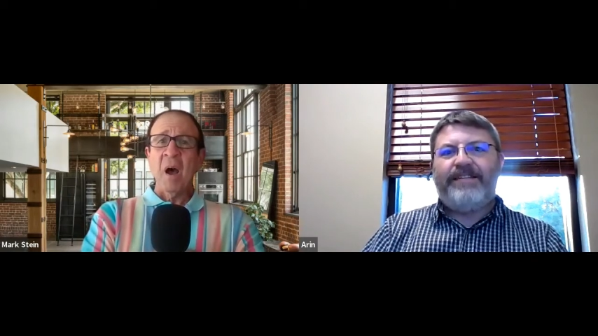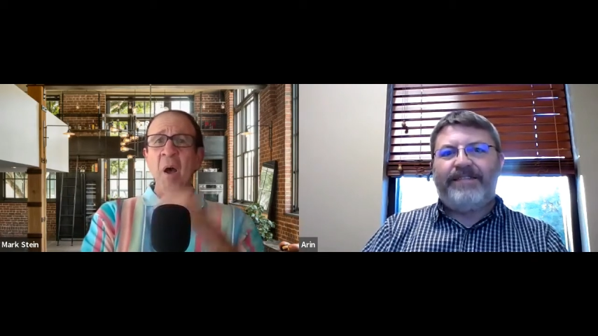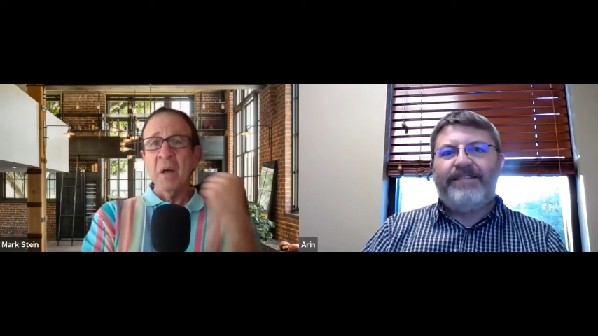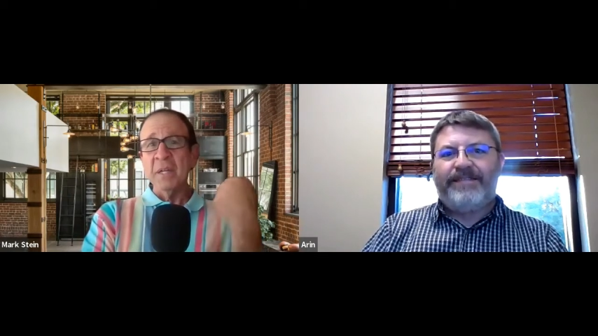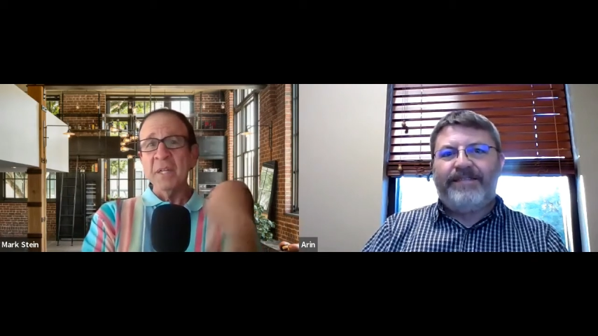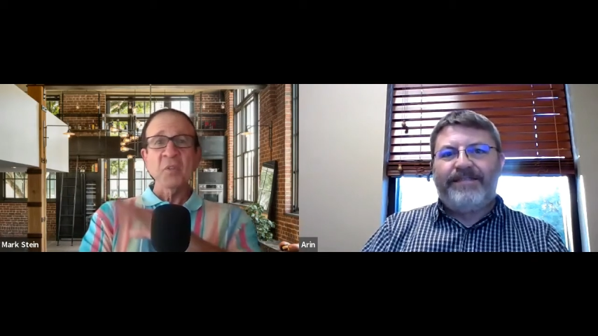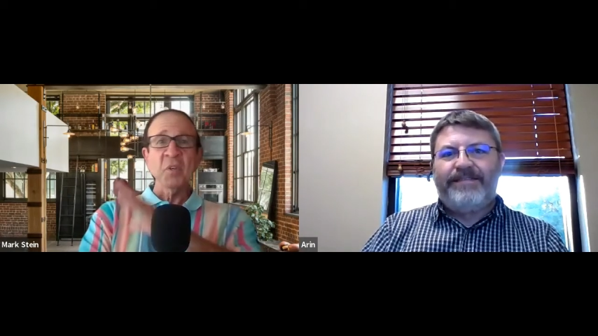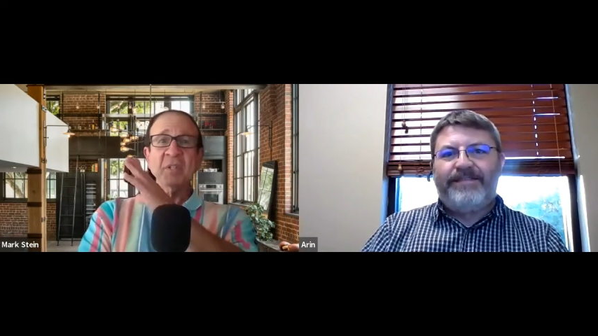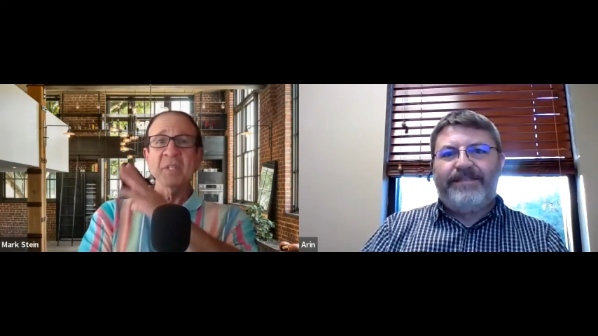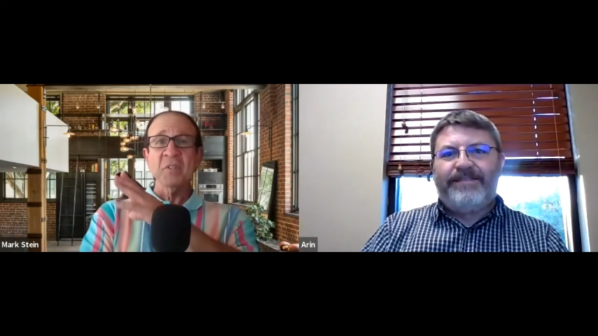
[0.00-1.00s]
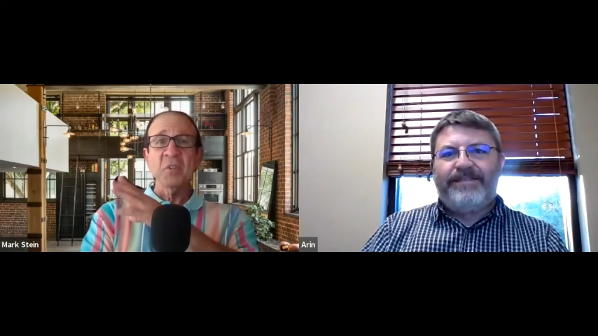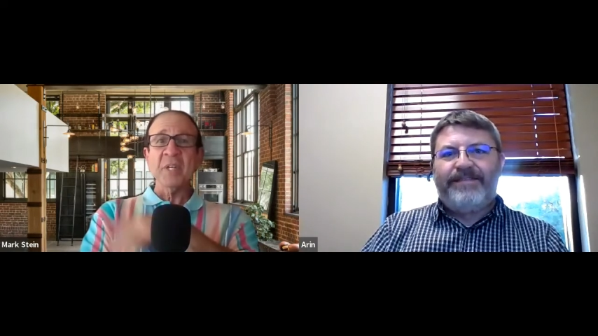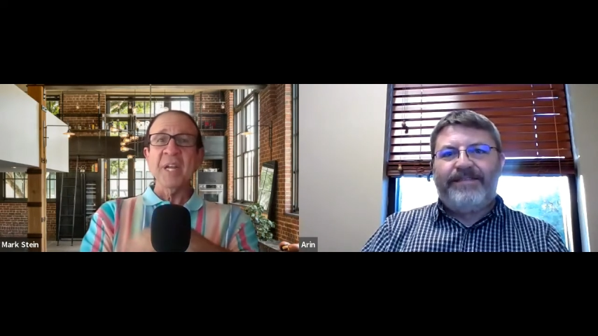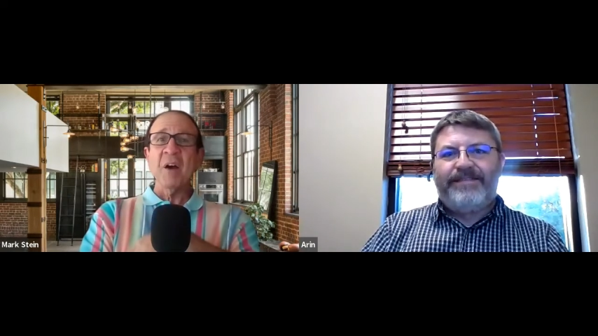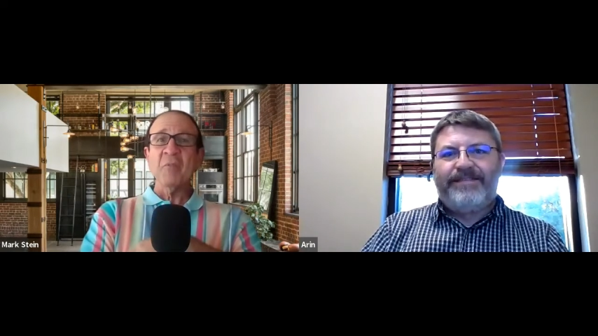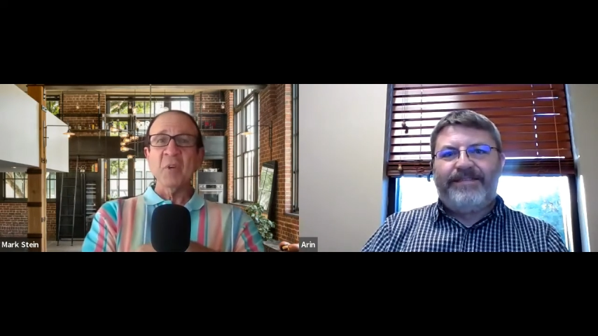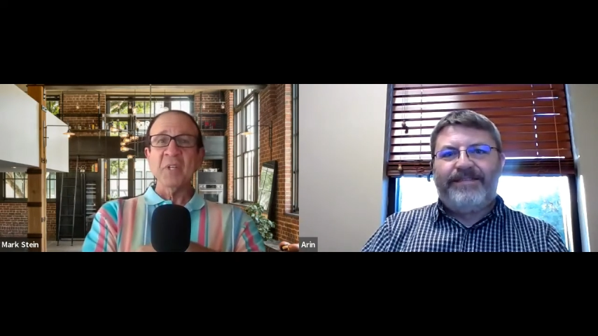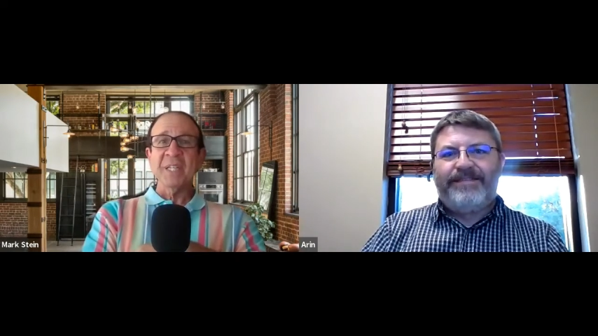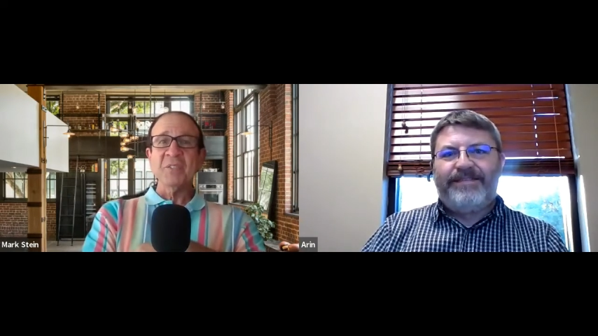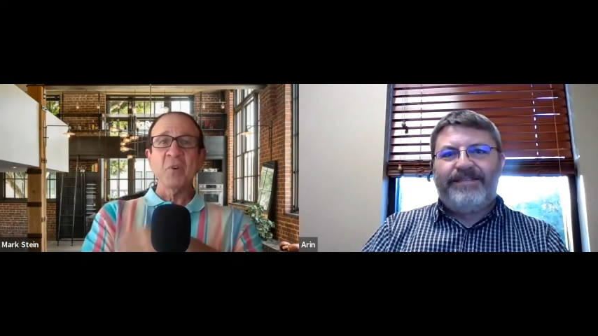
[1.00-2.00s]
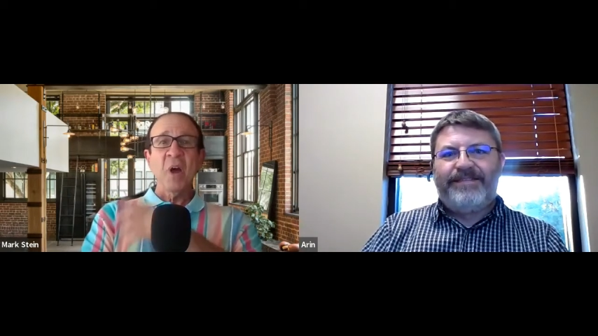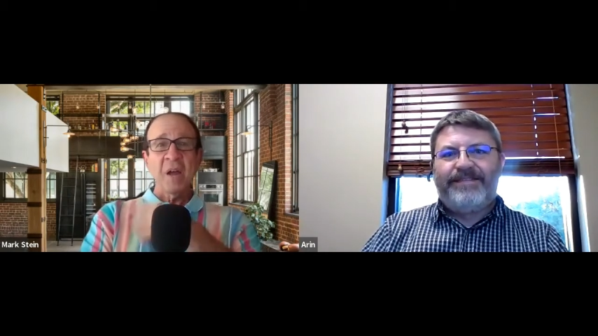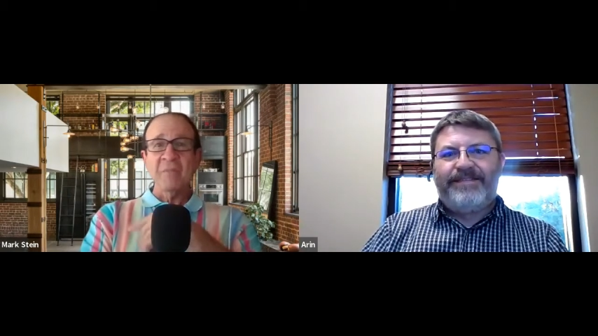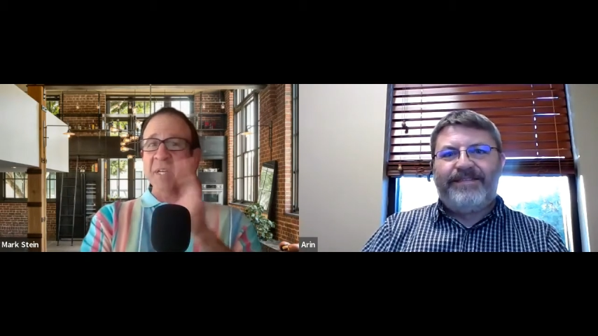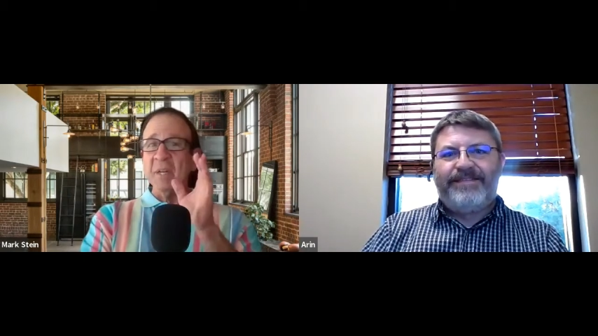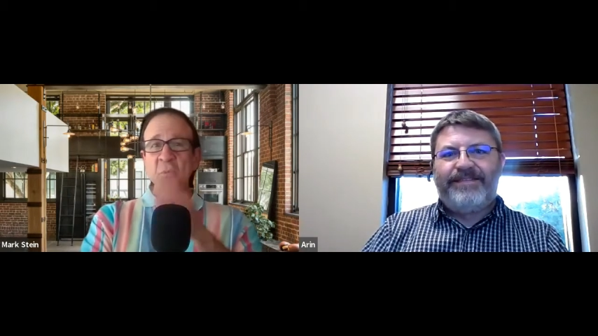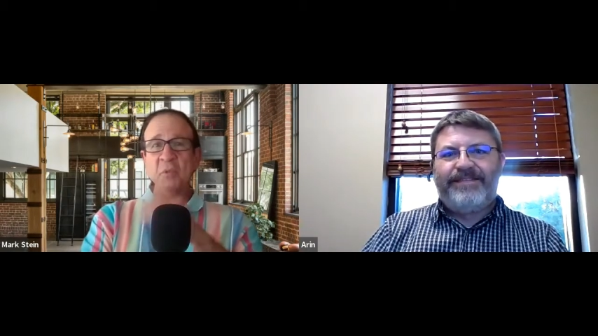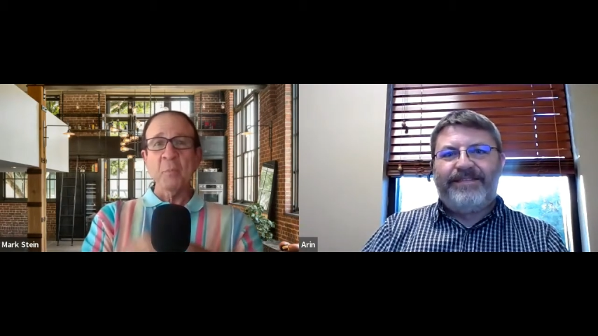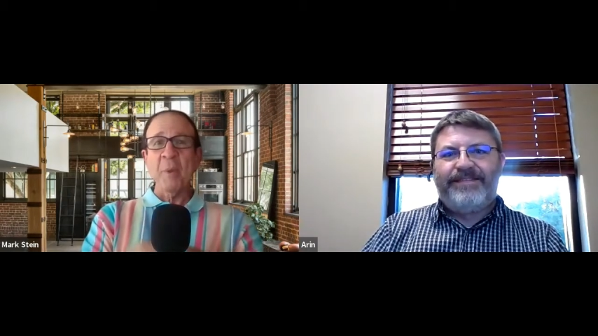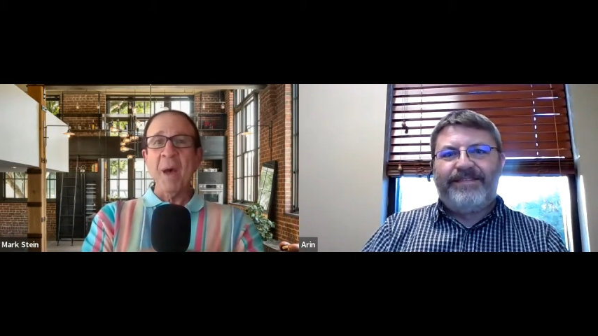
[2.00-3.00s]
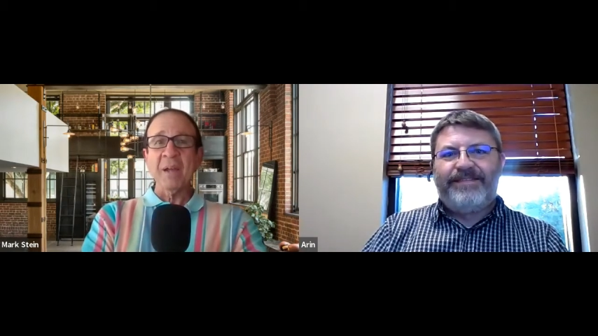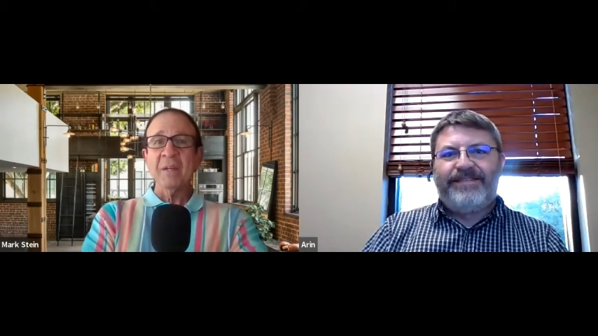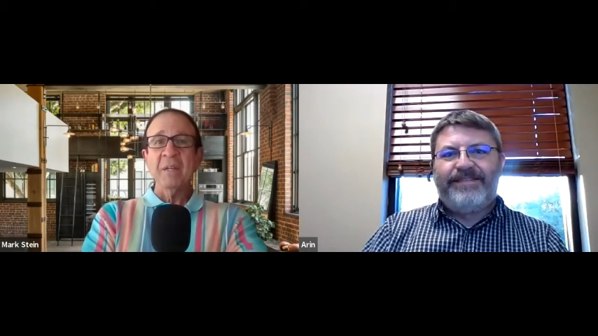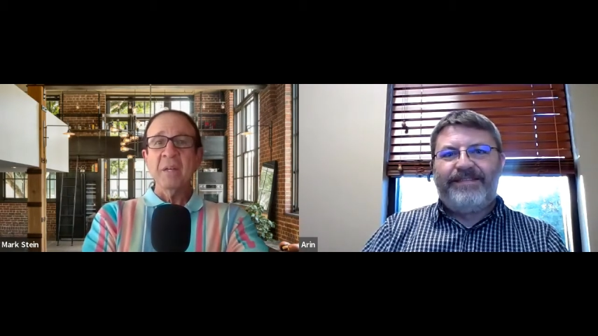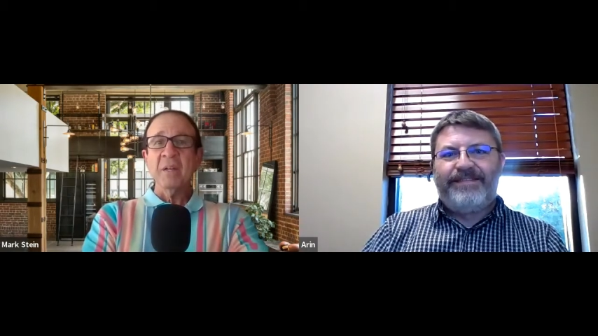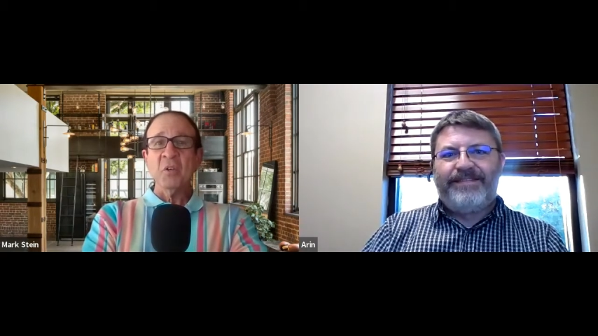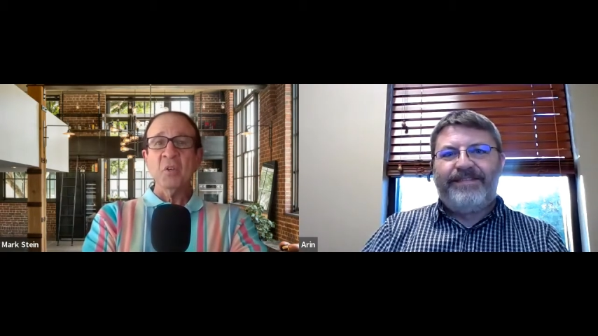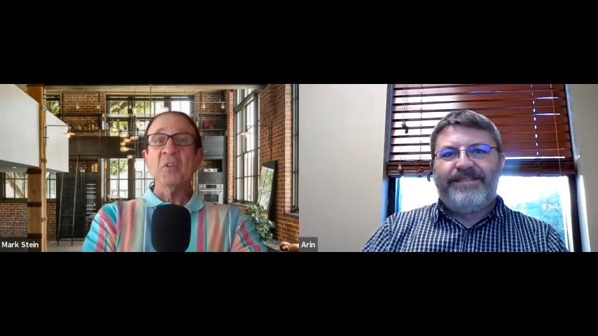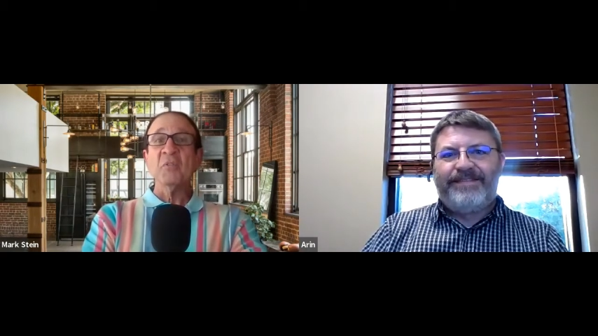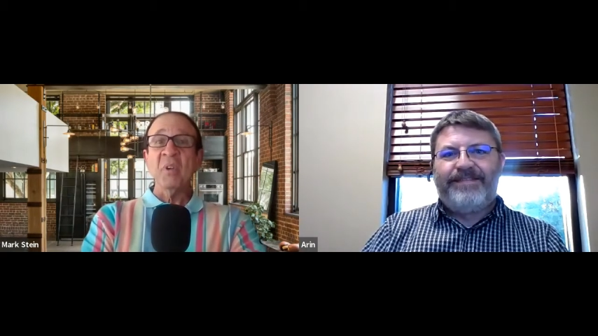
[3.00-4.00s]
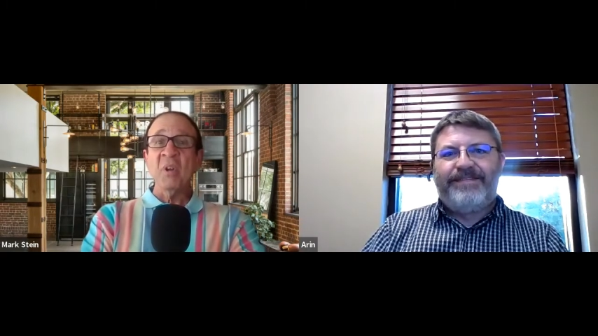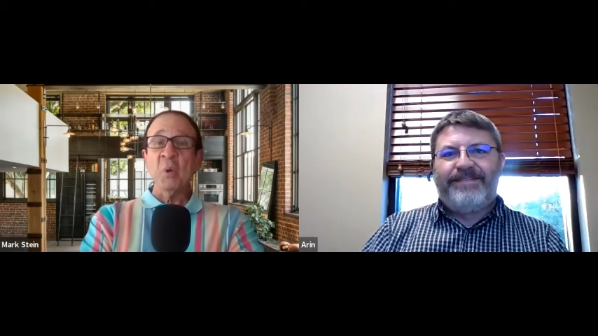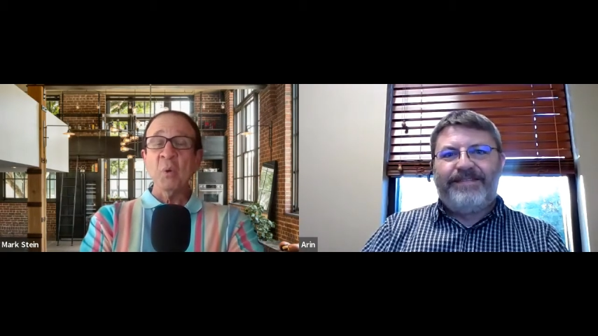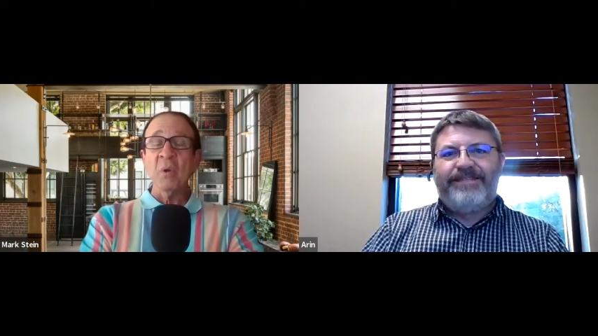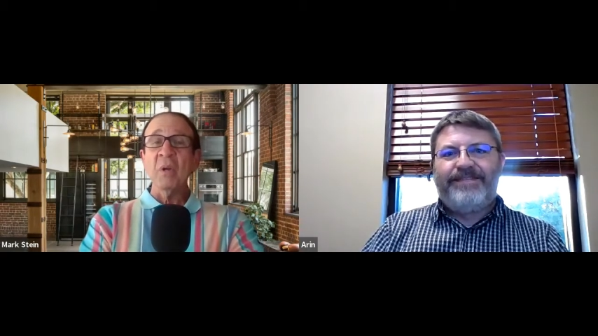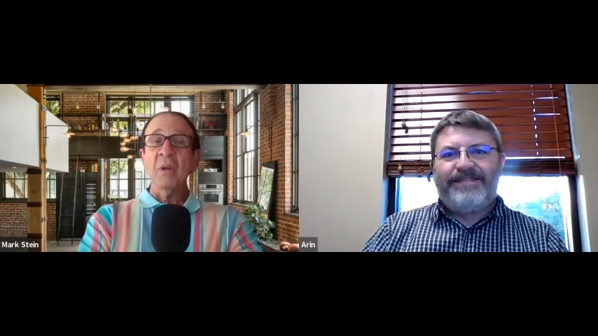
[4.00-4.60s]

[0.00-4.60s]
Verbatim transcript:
Speaker 1: Uh, he took, the, took it out for a test drive and it was back good as new.